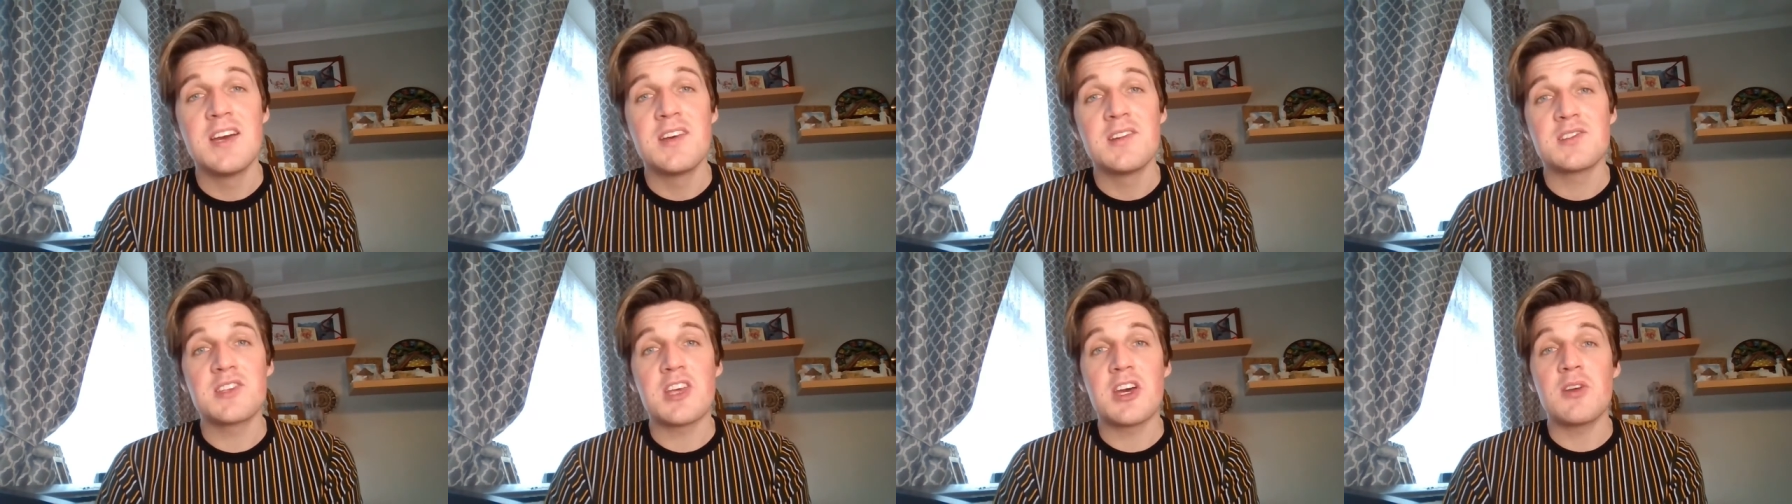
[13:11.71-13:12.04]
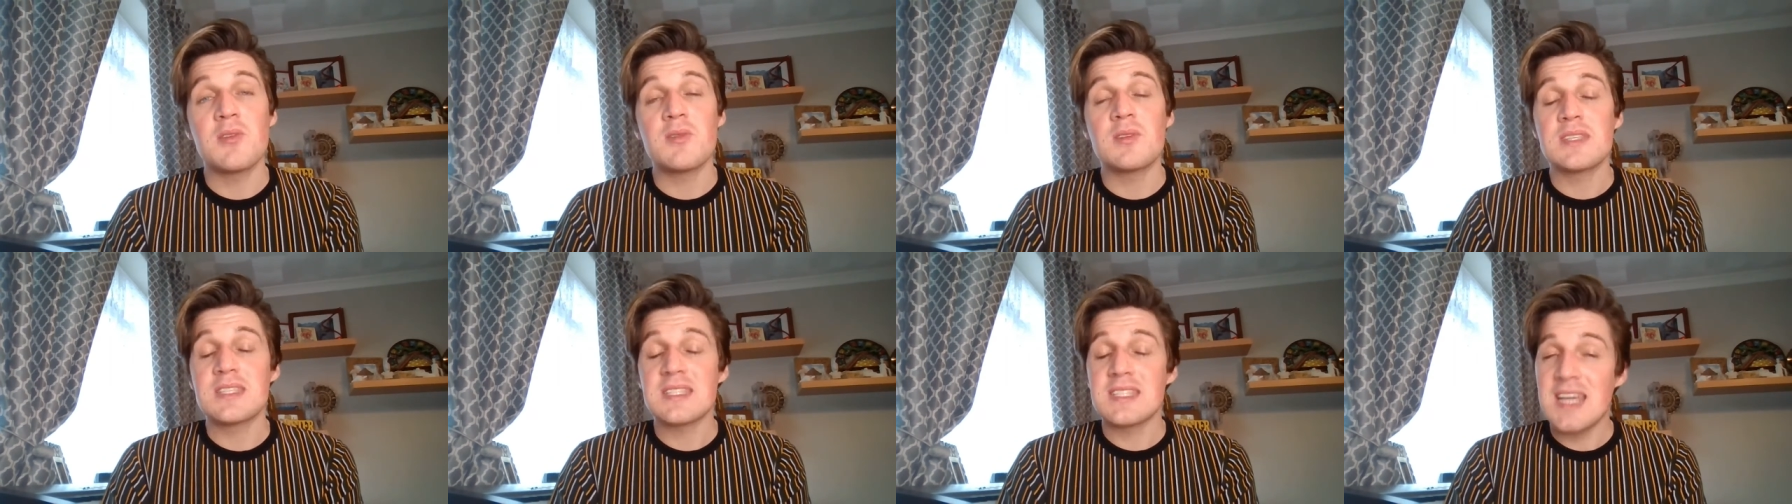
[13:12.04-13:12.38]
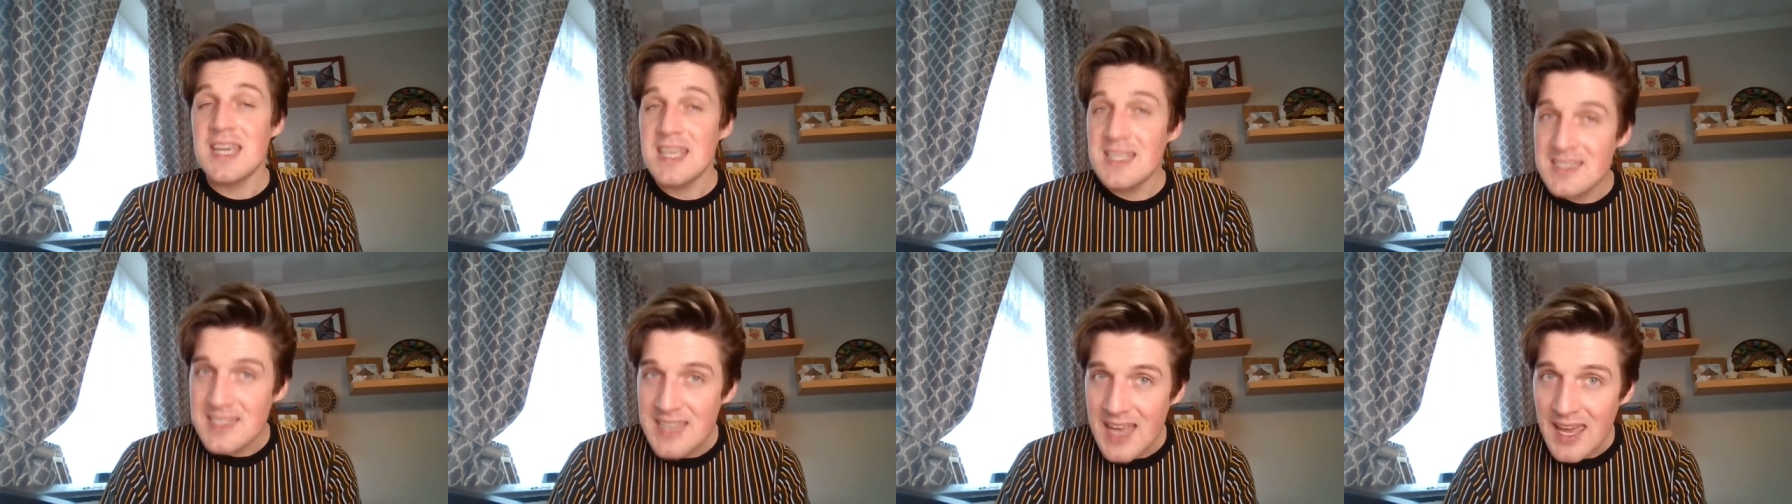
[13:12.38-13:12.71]
so
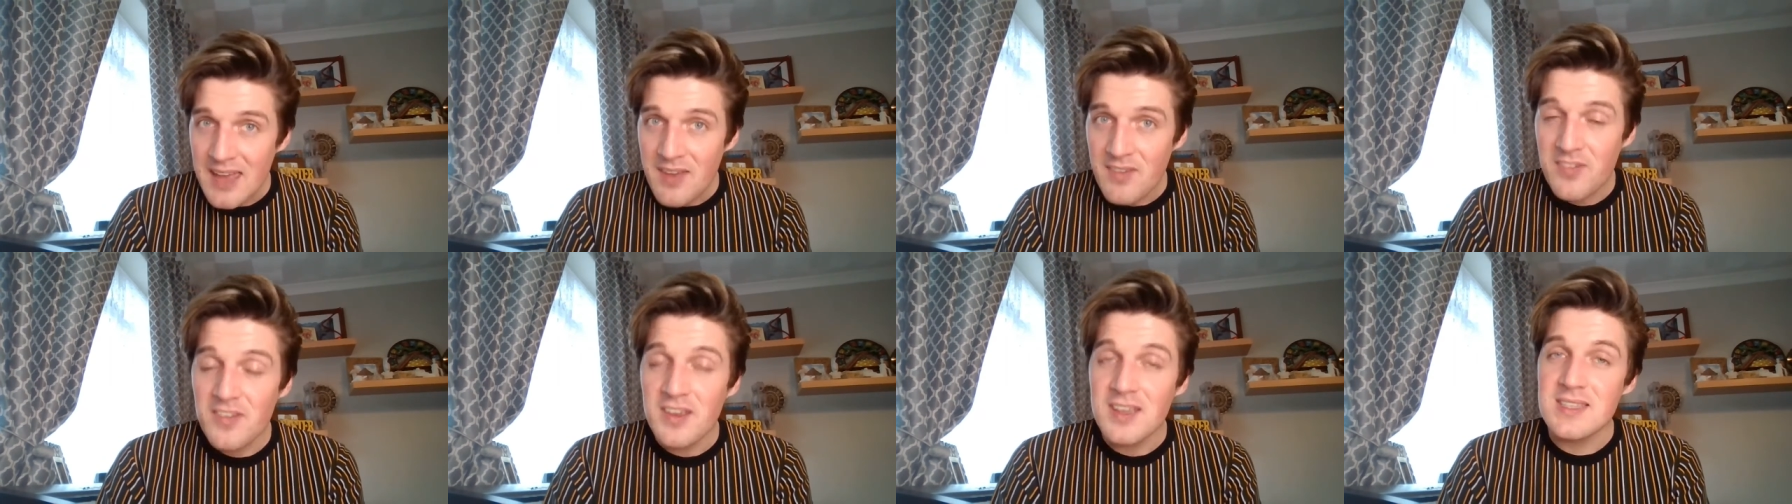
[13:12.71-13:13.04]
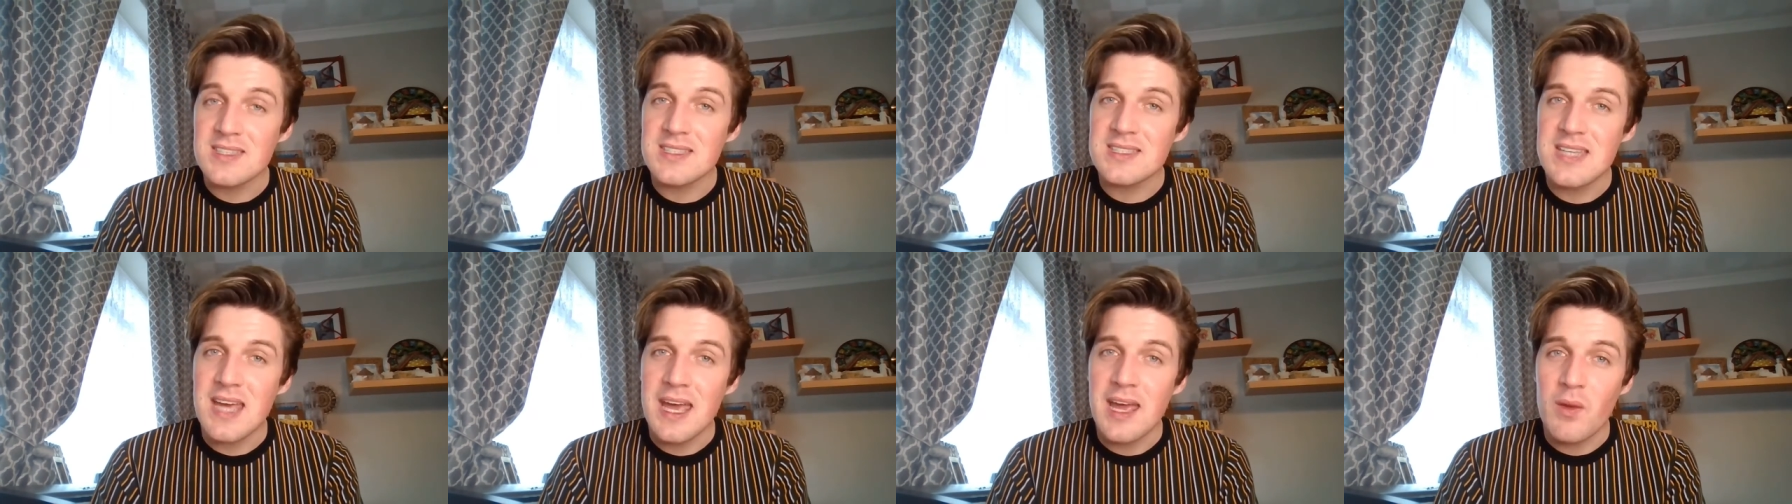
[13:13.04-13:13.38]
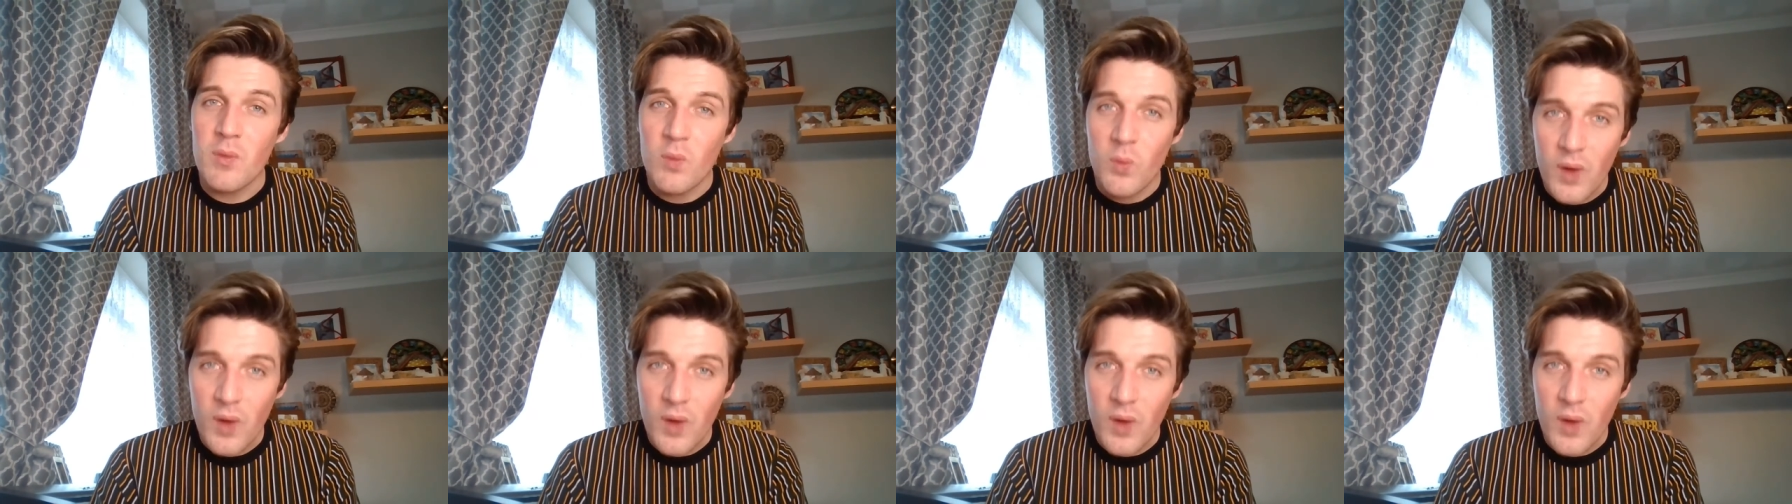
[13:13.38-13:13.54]
stay safe, stay